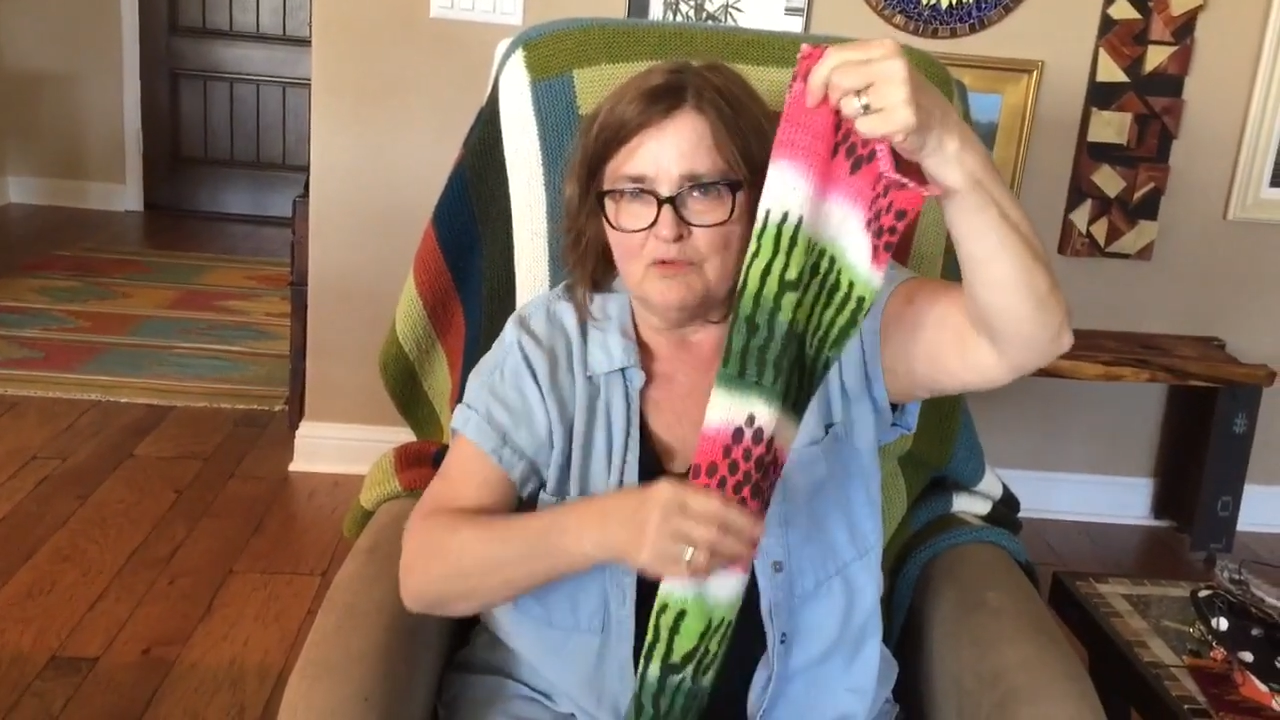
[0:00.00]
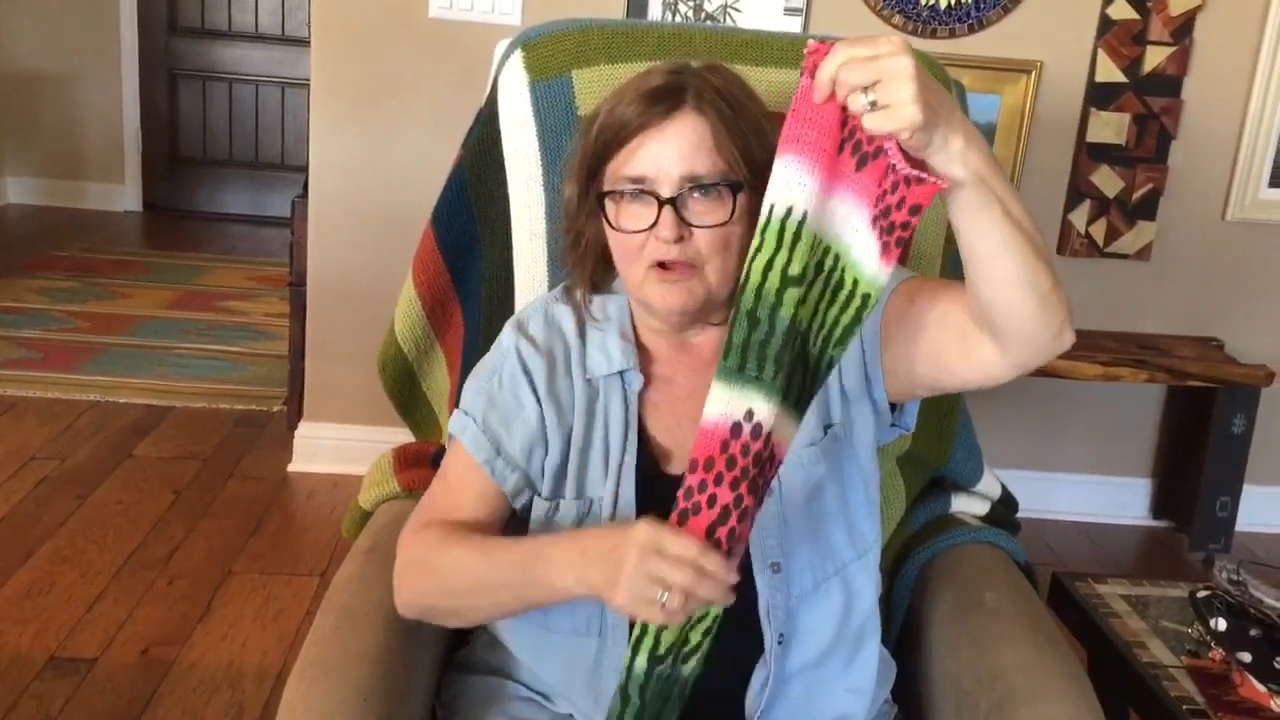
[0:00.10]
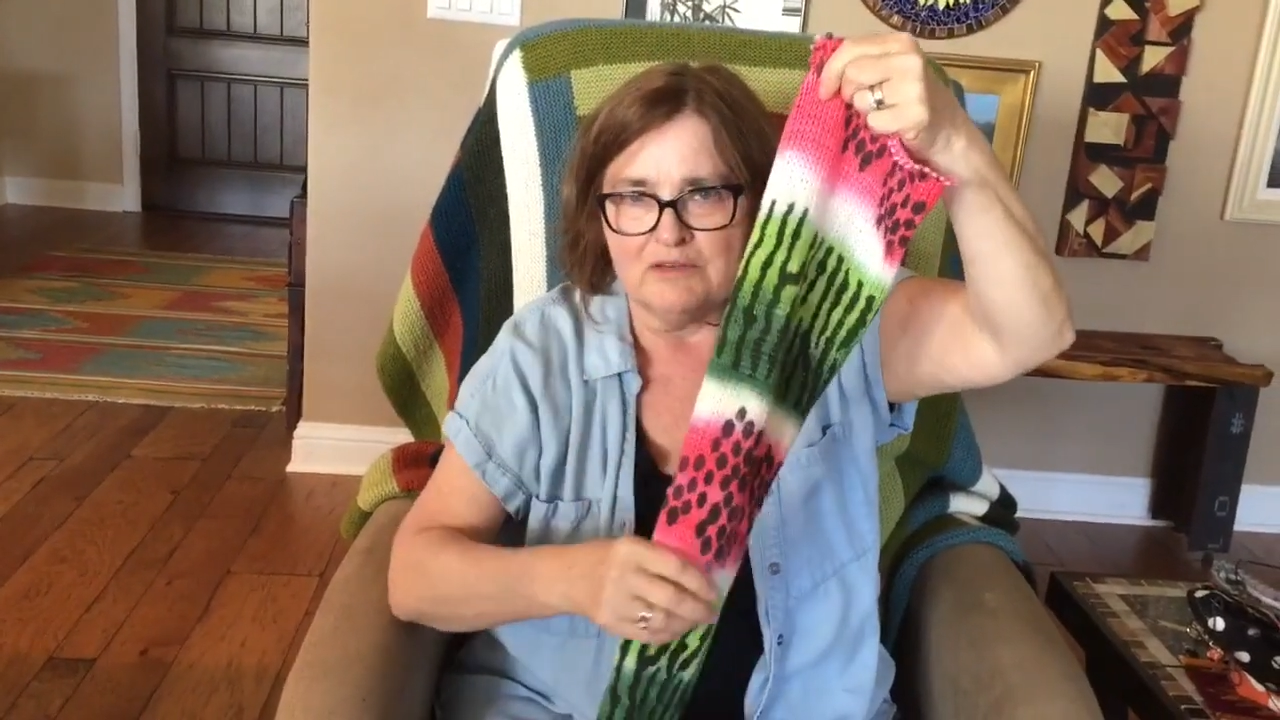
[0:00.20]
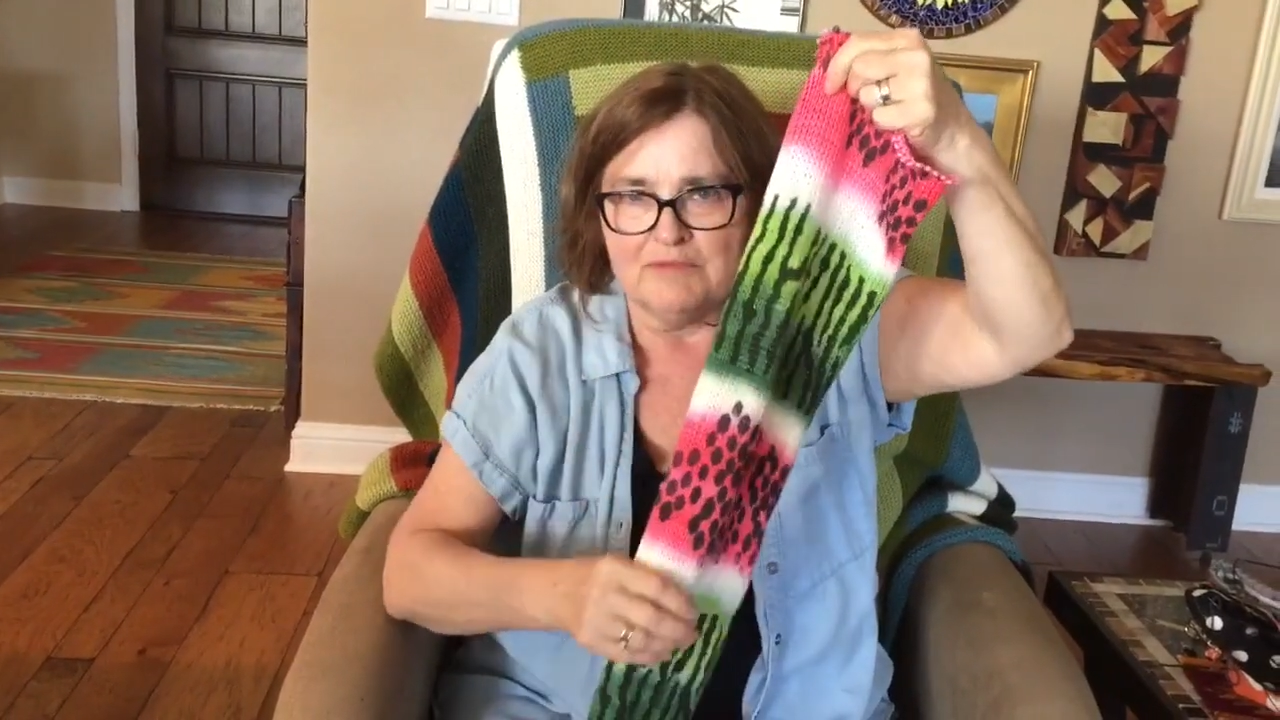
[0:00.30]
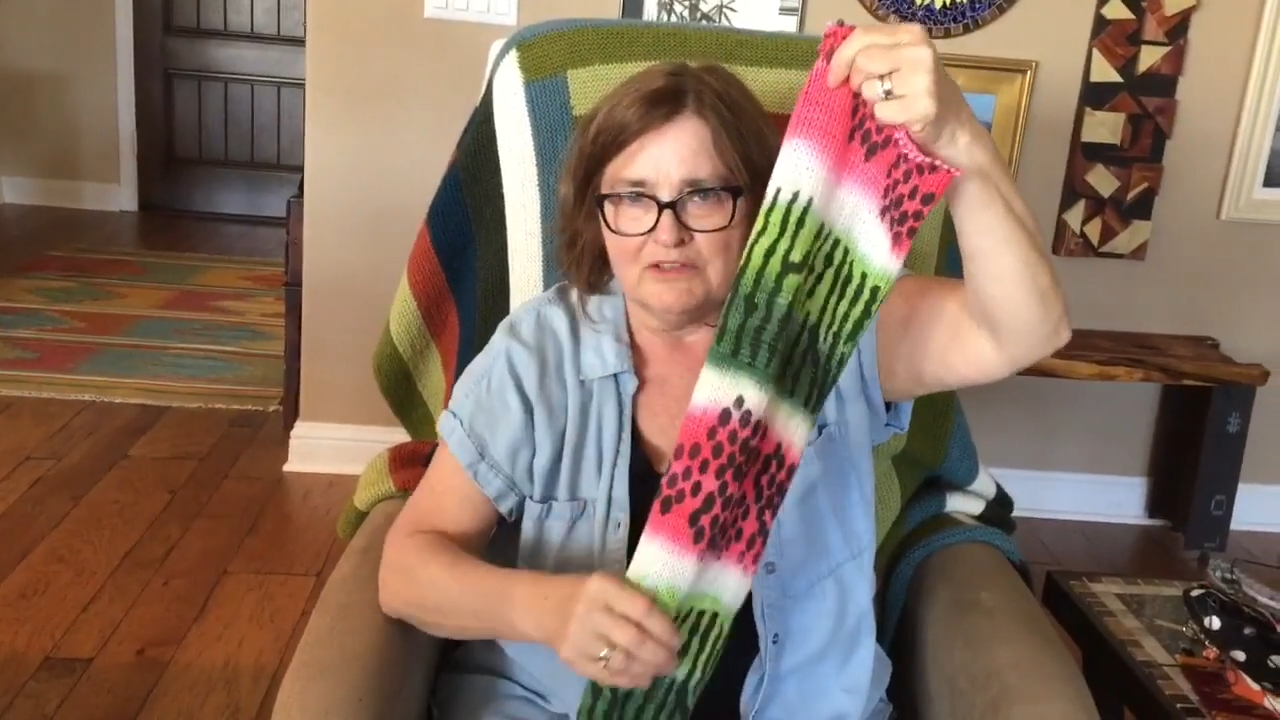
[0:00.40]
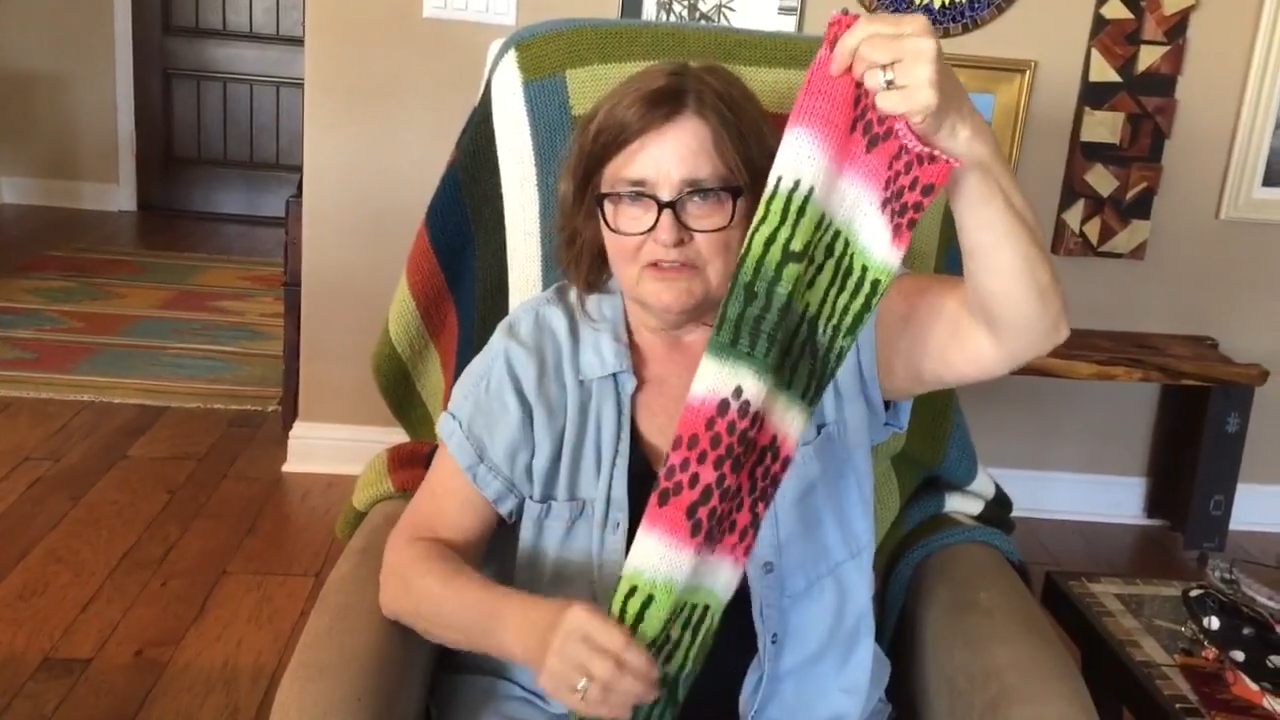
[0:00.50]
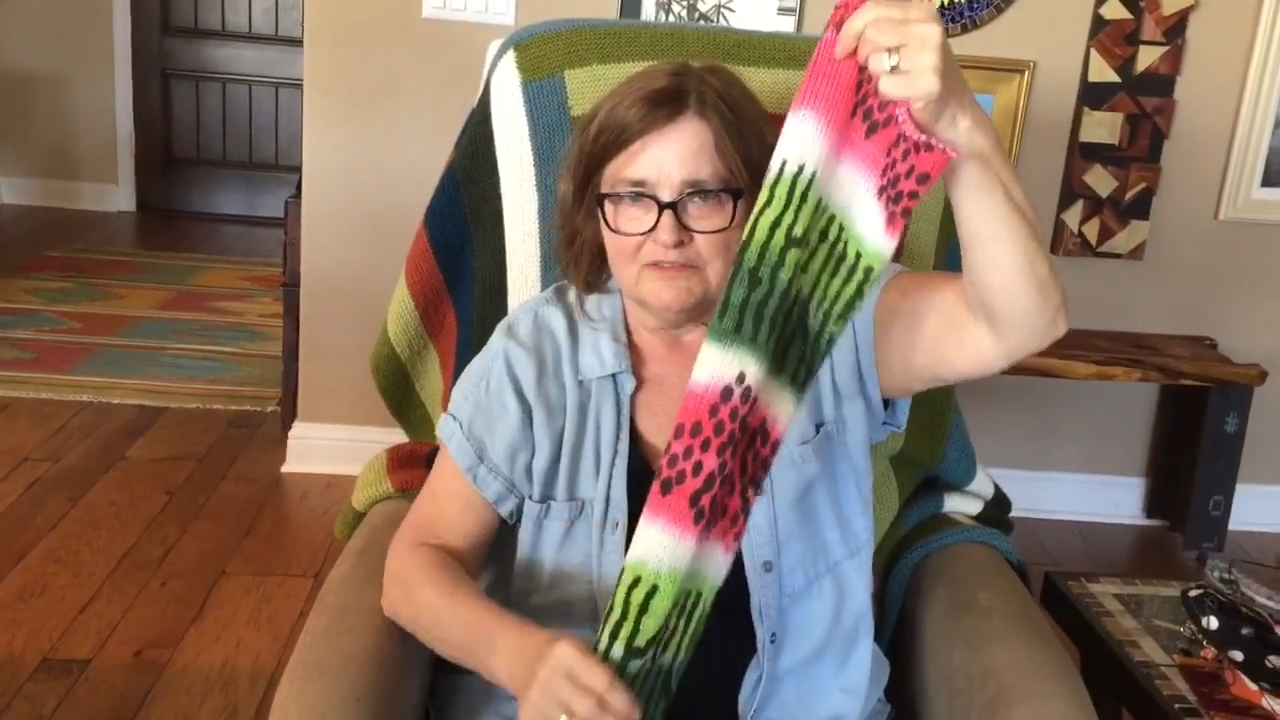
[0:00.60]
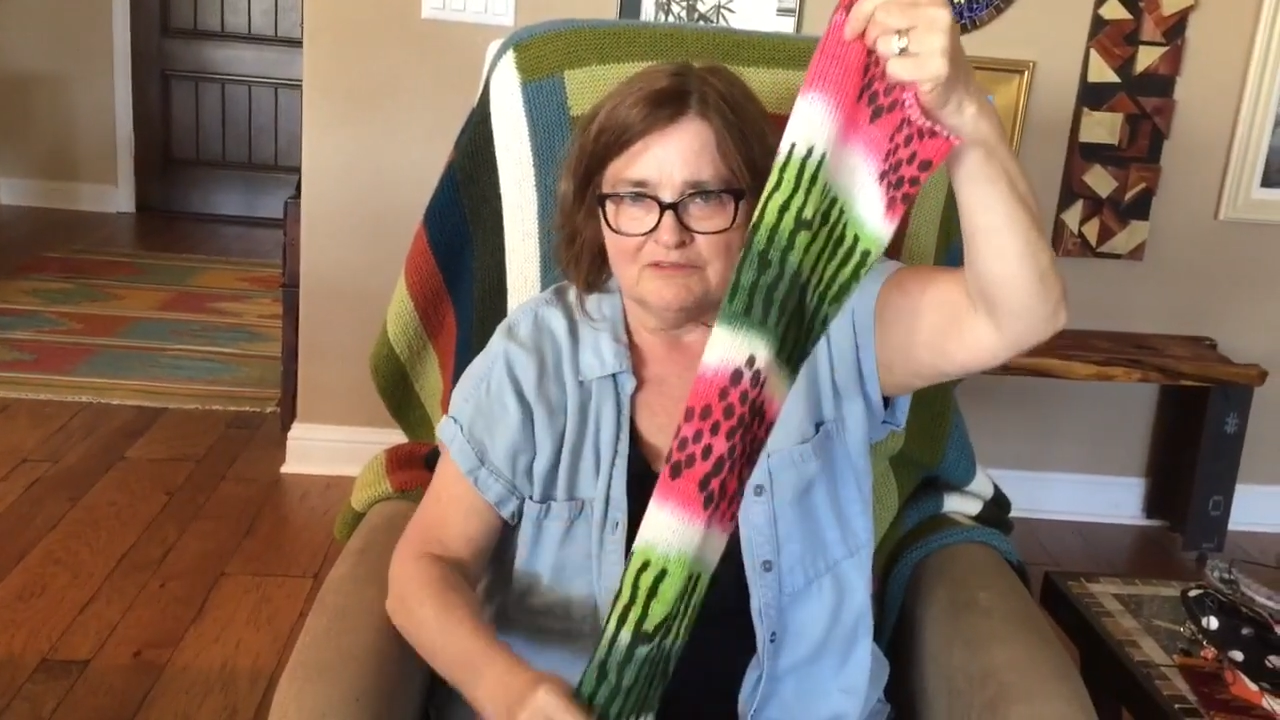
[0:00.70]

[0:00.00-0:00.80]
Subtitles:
a watermelon.